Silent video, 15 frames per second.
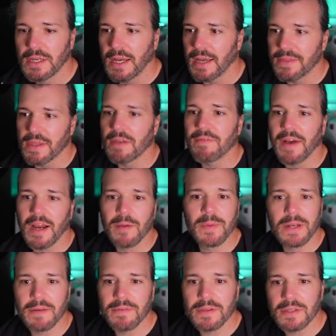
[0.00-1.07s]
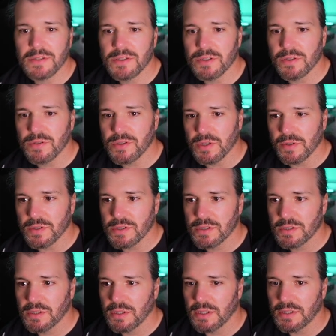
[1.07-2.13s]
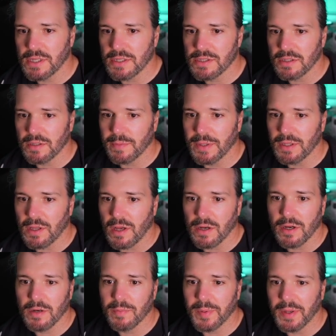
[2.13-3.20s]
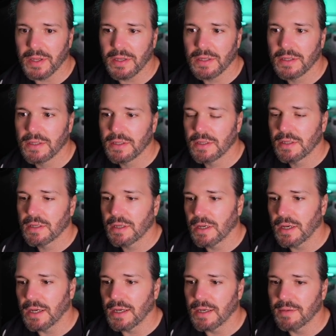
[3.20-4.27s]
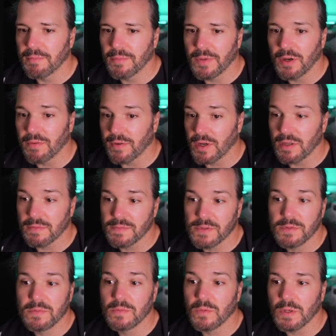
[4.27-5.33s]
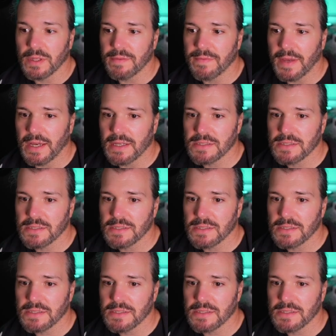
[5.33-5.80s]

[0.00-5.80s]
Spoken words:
environment and everything too. So it takes a little bit longer, but overall it's really fast.